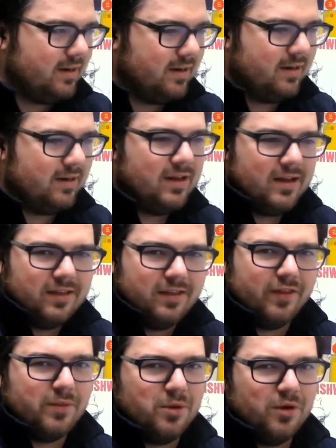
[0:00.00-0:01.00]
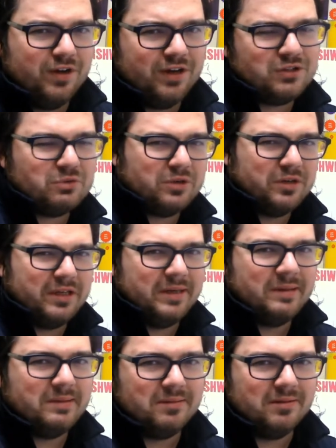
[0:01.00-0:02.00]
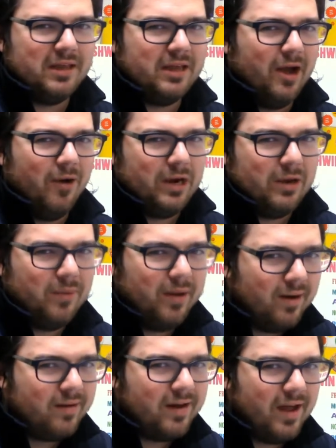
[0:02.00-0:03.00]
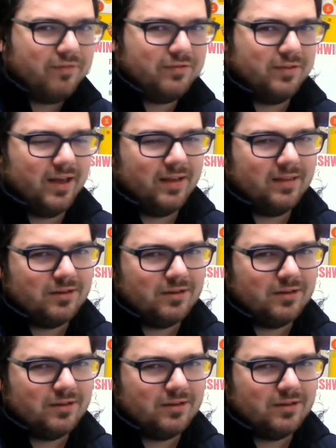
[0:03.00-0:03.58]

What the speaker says: and the movie doesn't really go anywhere after that.